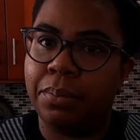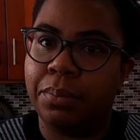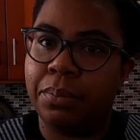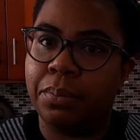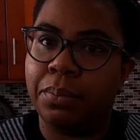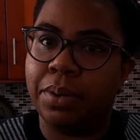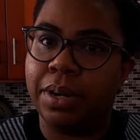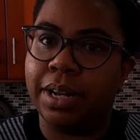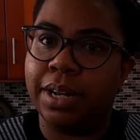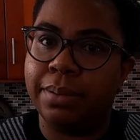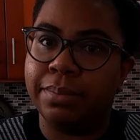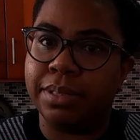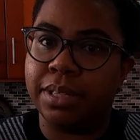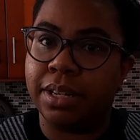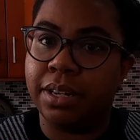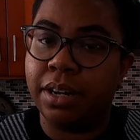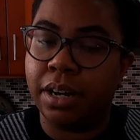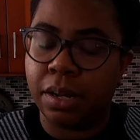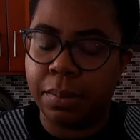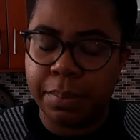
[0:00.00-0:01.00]
when it comes to
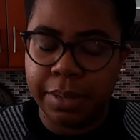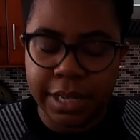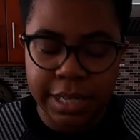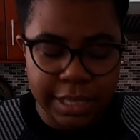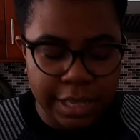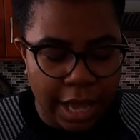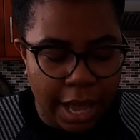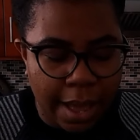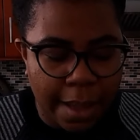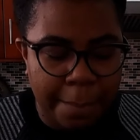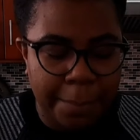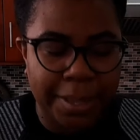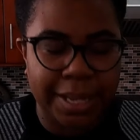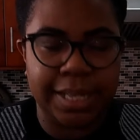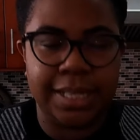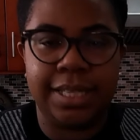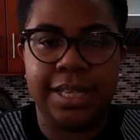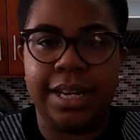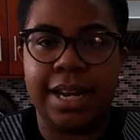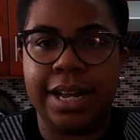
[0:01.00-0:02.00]
cookbooks,
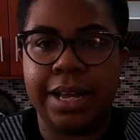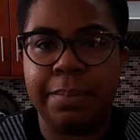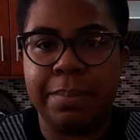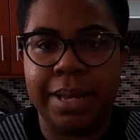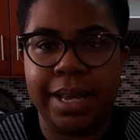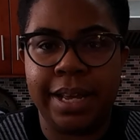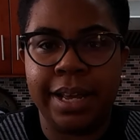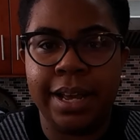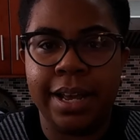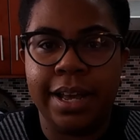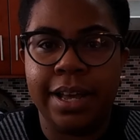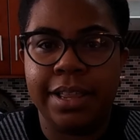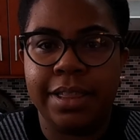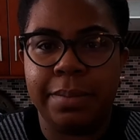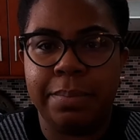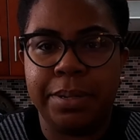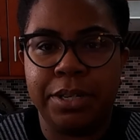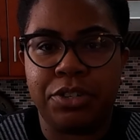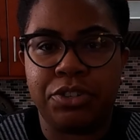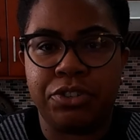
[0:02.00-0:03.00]
because then I can make the
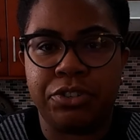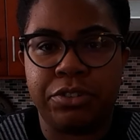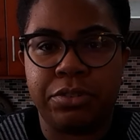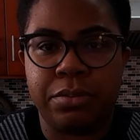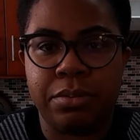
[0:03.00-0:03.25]
pictures